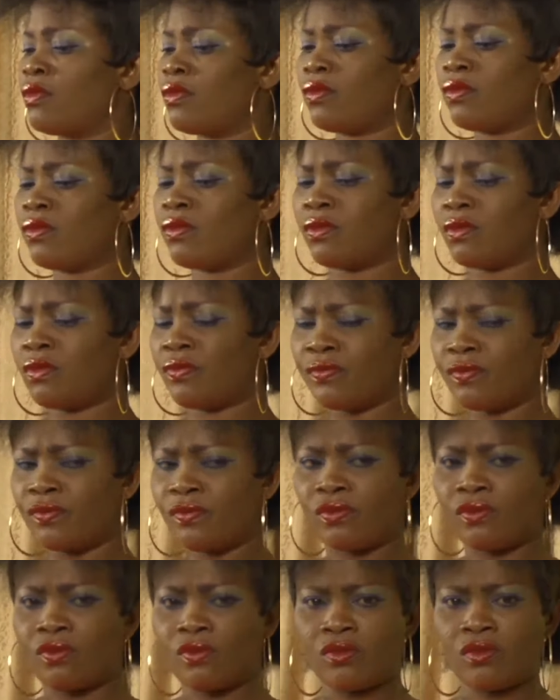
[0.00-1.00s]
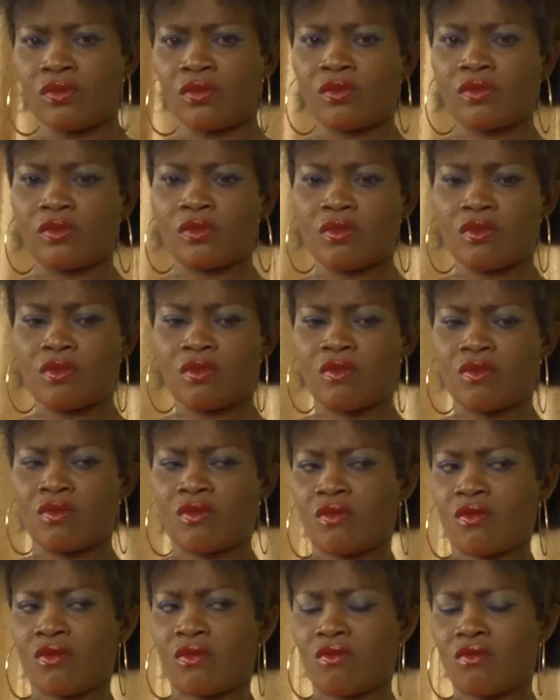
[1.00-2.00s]
I am a
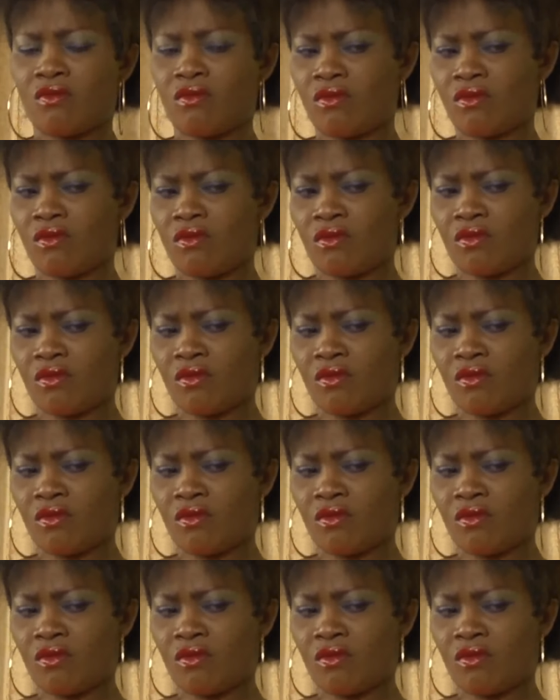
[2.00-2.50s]
traditional